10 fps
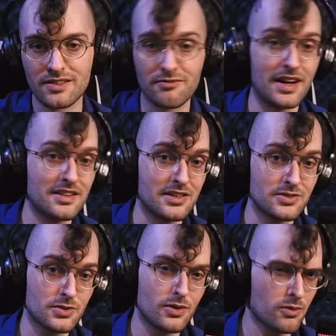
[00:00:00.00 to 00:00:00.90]
Rent
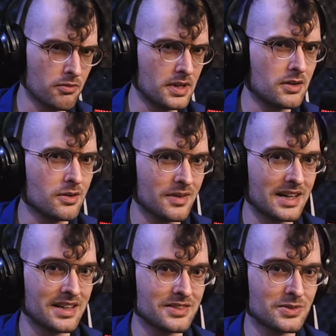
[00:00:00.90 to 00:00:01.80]
control, real rent
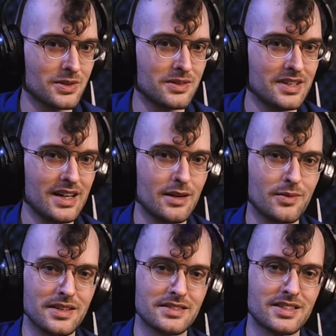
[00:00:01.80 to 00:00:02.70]
control,
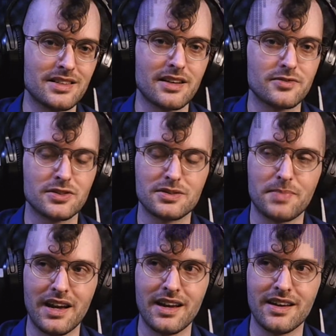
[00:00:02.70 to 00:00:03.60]
when instead of just
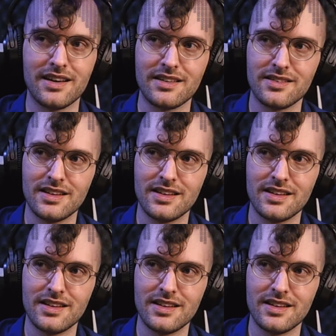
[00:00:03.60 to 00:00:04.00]
paying,